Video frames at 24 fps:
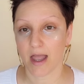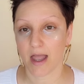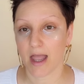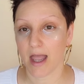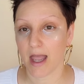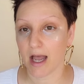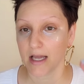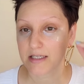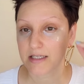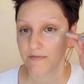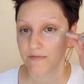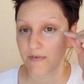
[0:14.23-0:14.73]

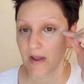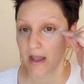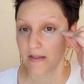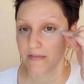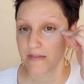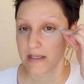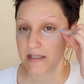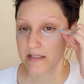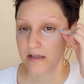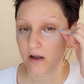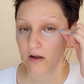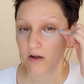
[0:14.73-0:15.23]
and I've had
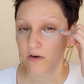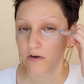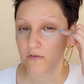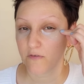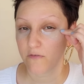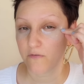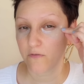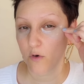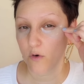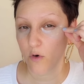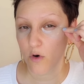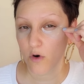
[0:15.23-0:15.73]
these on
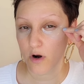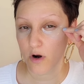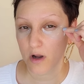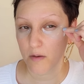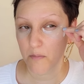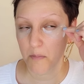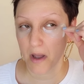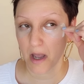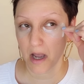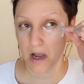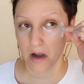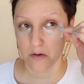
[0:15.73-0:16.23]
for
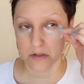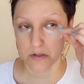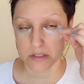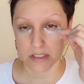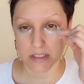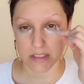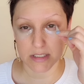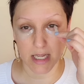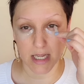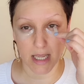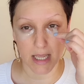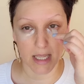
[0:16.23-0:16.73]
about
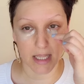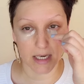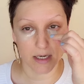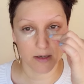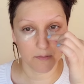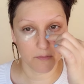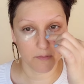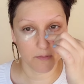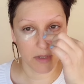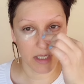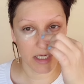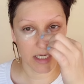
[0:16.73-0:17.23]

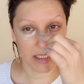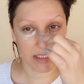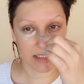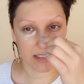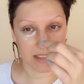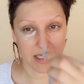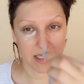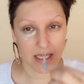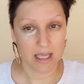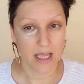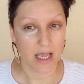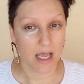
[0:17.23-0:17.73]
10
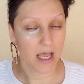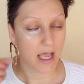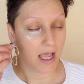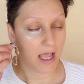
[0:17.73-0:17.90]
minutes.